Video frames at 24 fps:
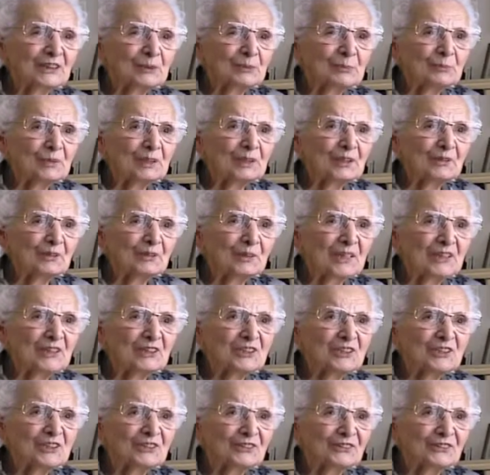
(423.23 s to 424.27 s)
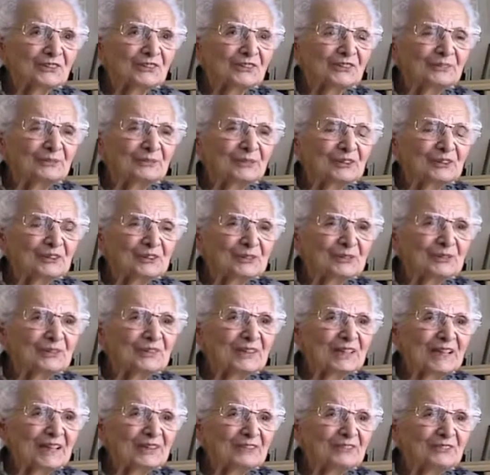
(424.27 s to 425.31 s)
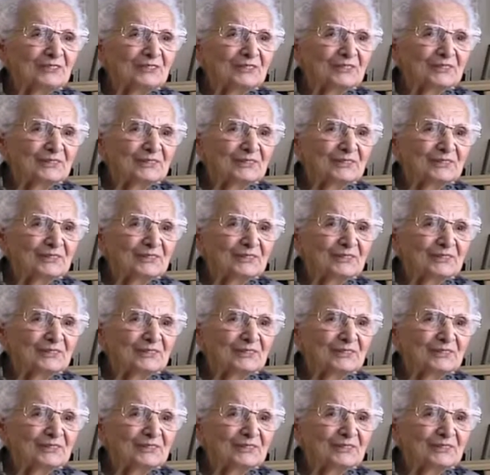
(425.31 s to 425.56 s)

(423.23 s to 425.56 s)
that my grandchildren would do that,